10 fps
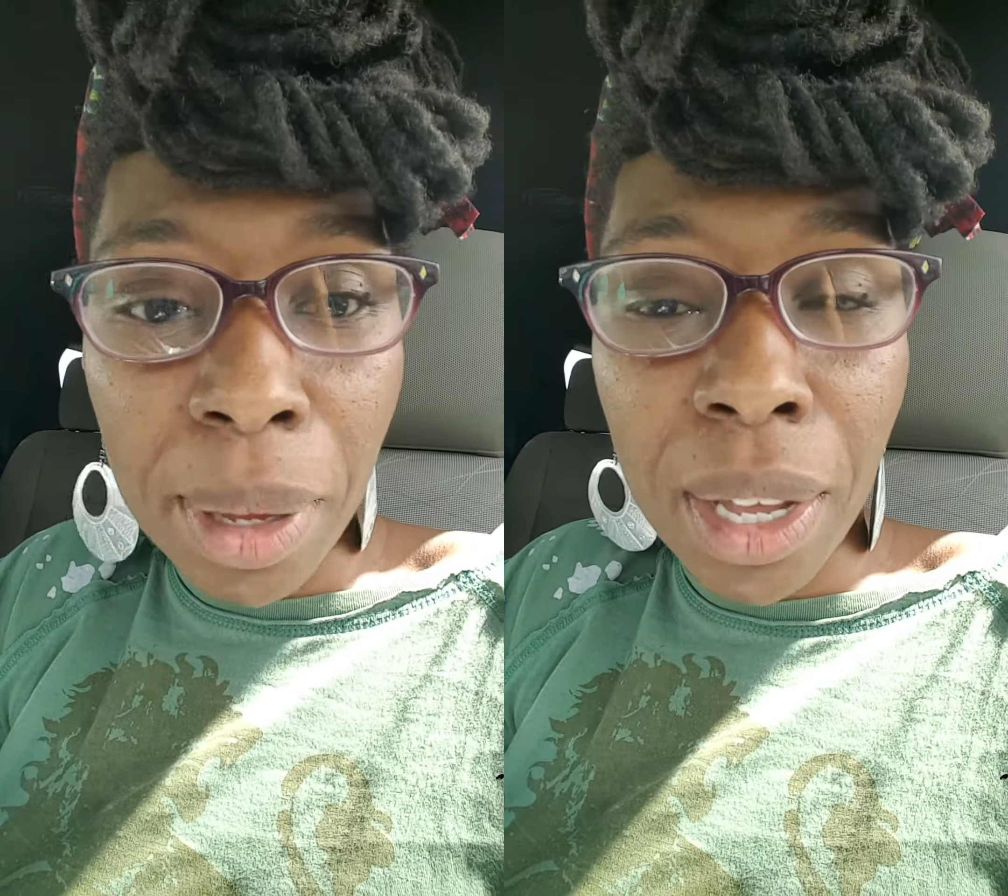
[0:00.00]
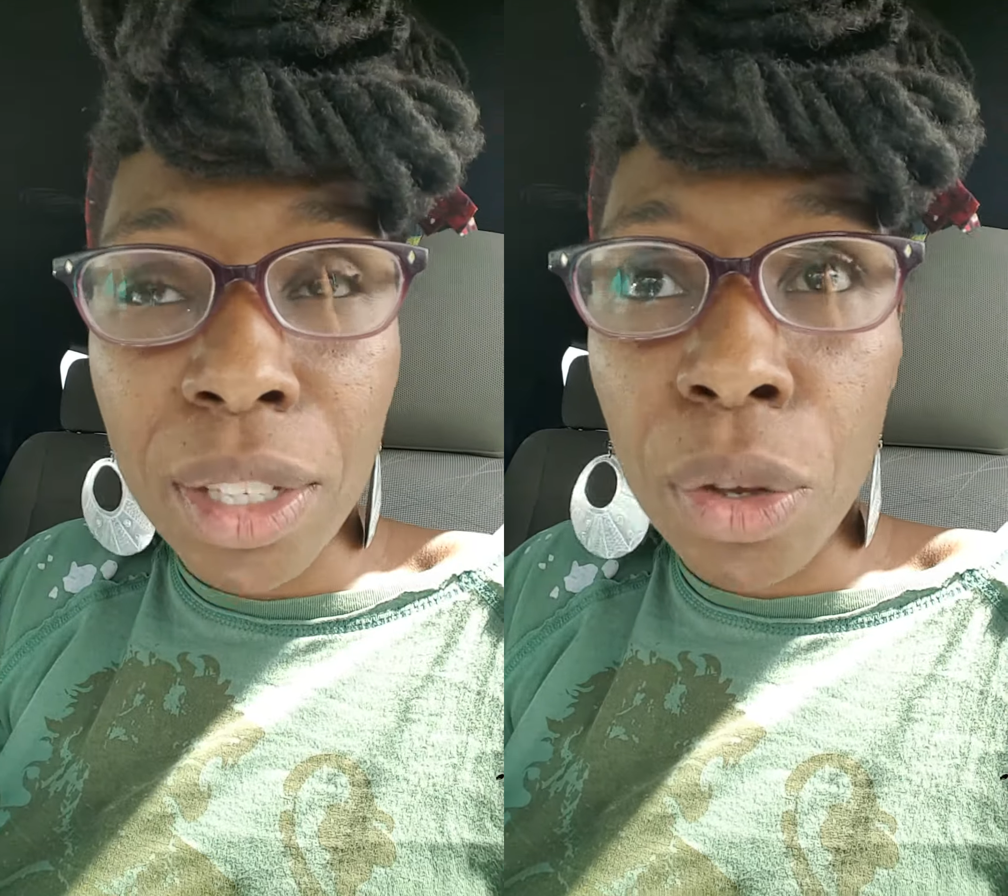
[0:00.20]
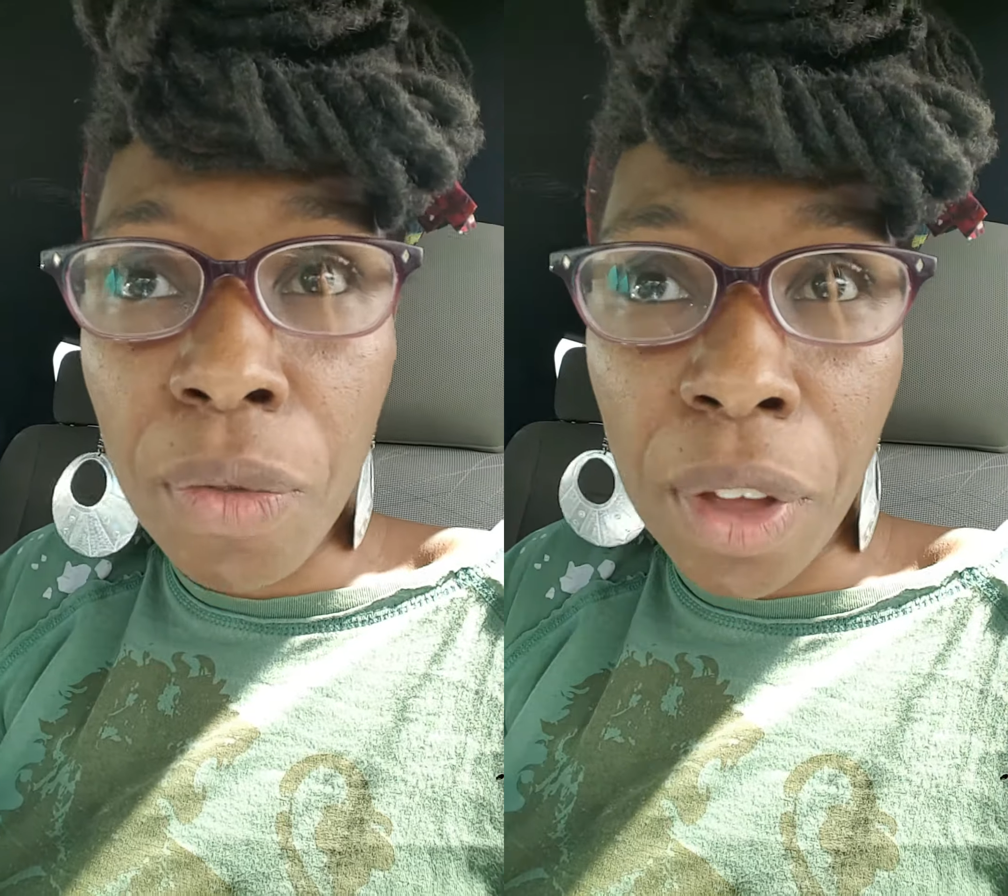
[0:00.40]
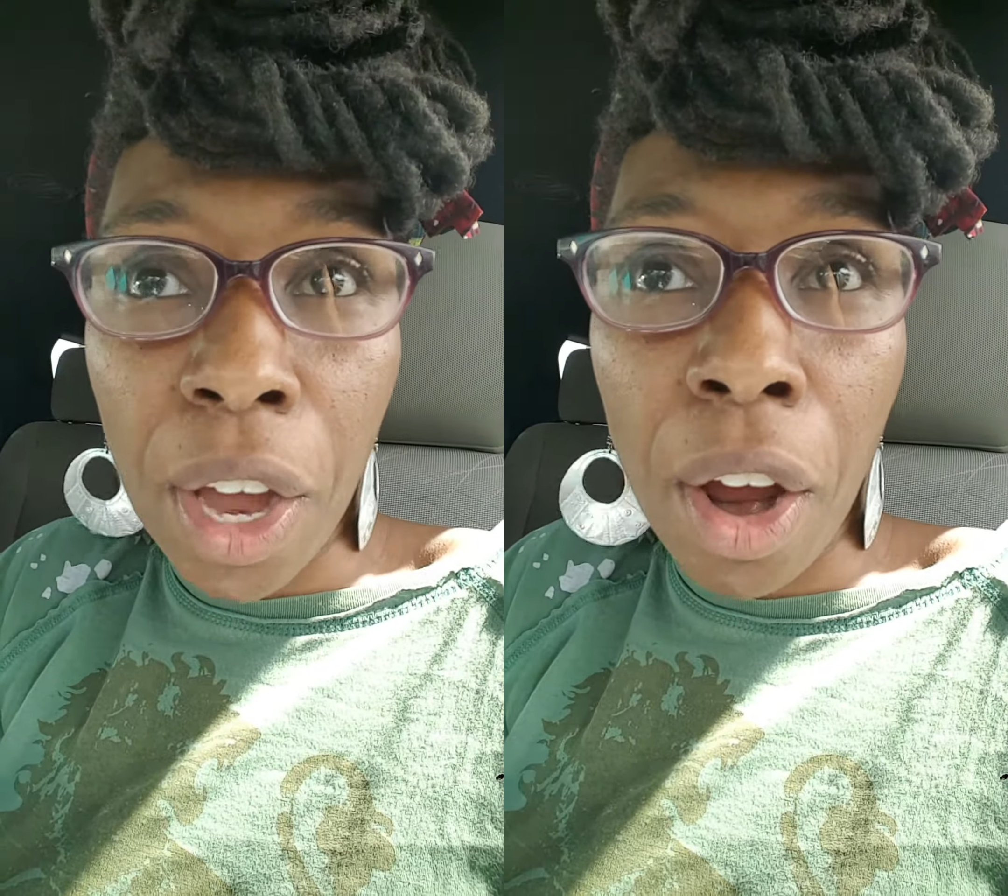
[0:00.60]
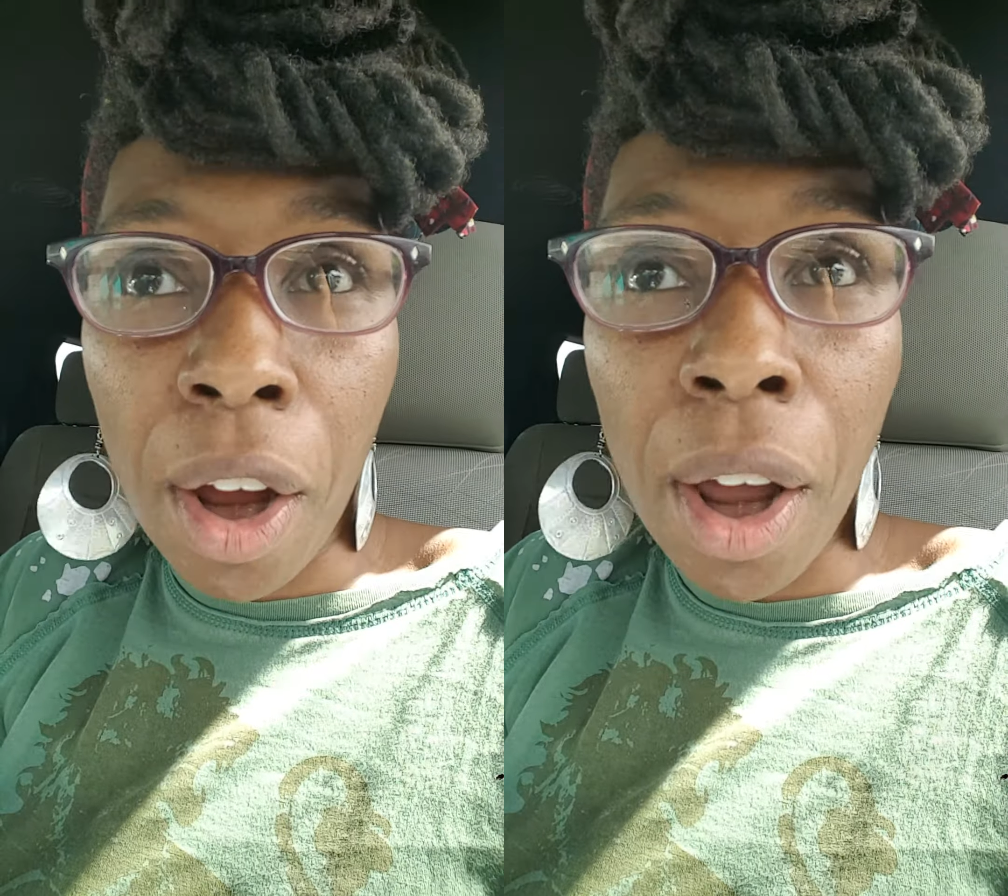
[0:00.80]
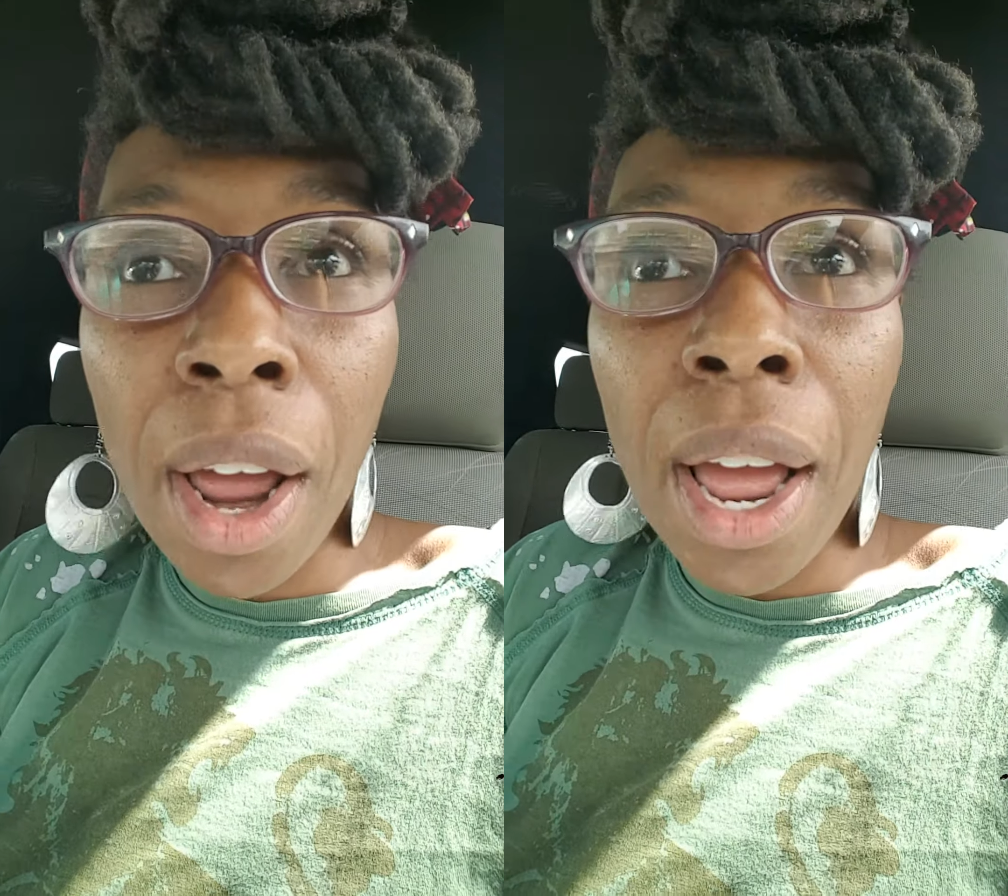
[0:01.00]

because you figure